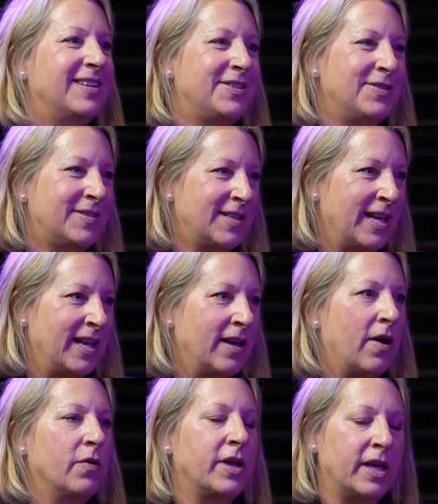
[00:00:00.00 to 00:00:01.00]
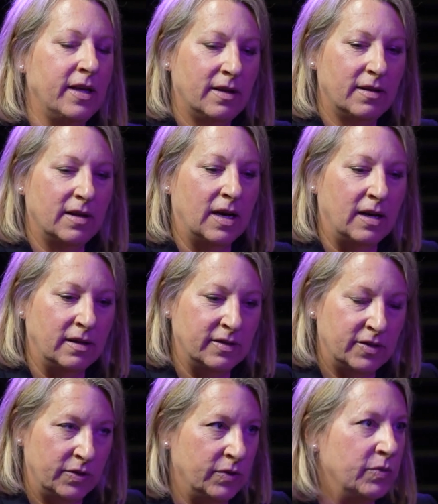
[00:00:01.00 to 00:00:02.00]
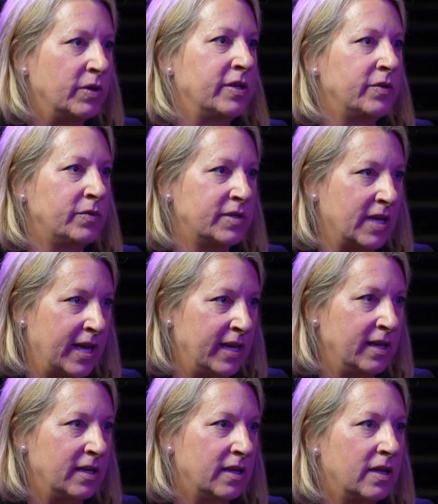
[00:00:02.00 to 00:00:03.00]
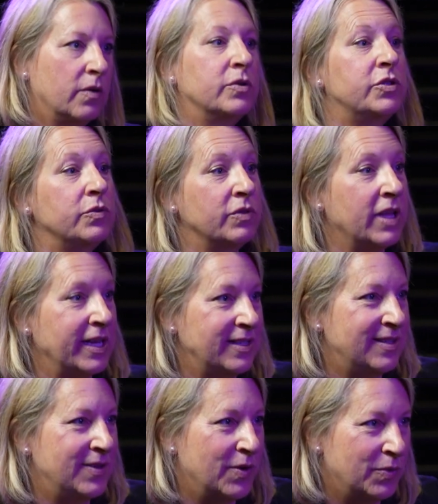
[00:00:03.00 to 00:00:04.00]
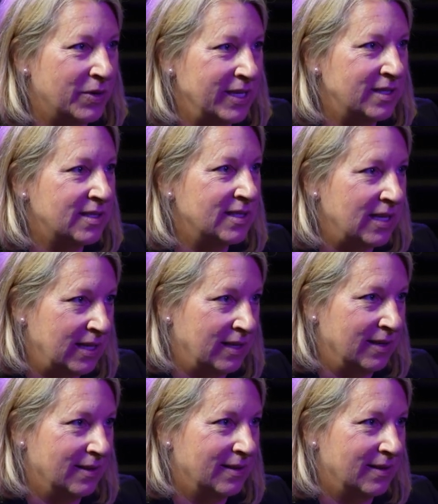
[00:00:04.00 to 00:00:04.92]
to say, okay, I'll do what you say. Would you like to know what I see?